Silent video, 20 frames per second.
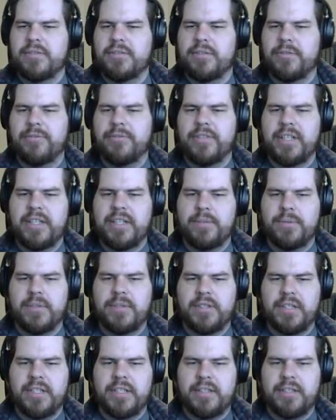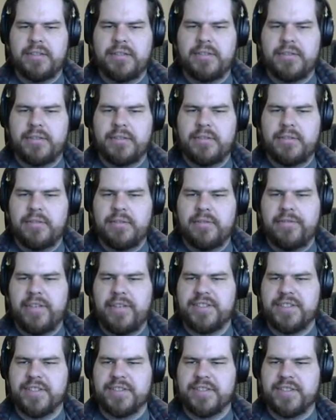Hopefully it will
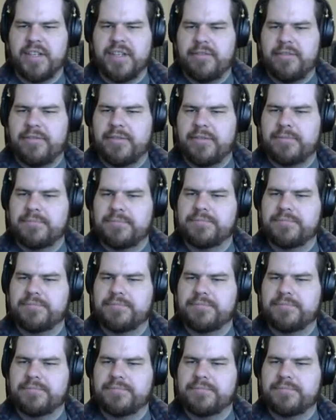fix itself.